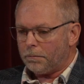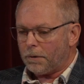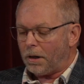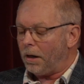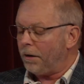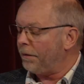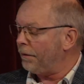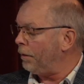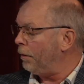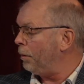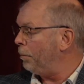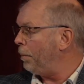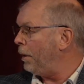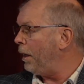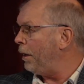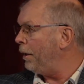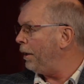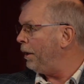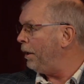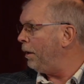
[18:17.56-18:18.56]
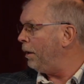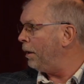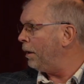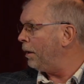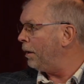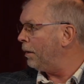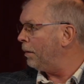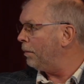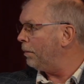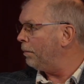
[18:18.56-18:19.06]
our third party
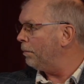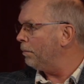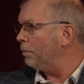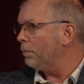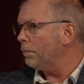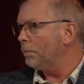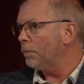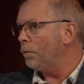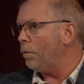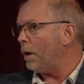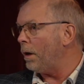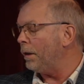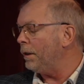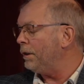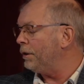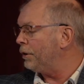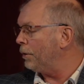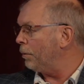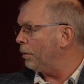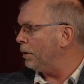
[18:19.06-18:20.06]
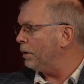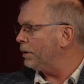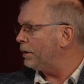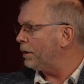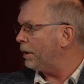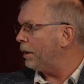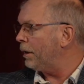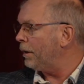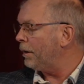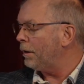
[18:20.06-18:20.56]
uh, quality assurance
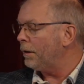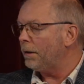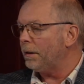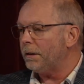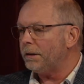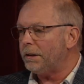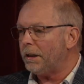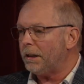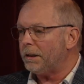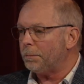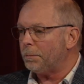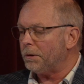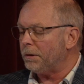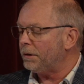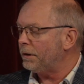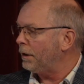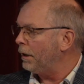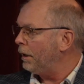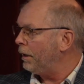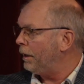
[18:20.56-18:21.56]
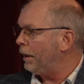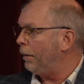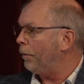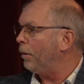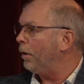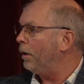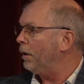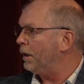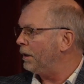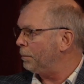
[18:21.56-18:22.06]
and assessments, they
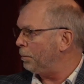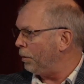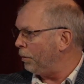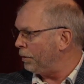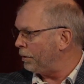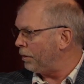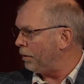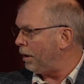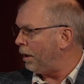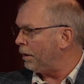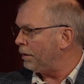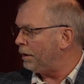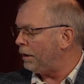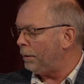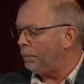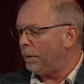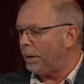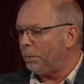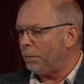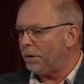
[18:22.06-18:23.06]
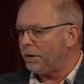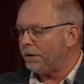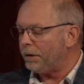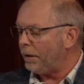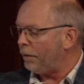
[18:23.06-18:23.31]
were exposed to all team members.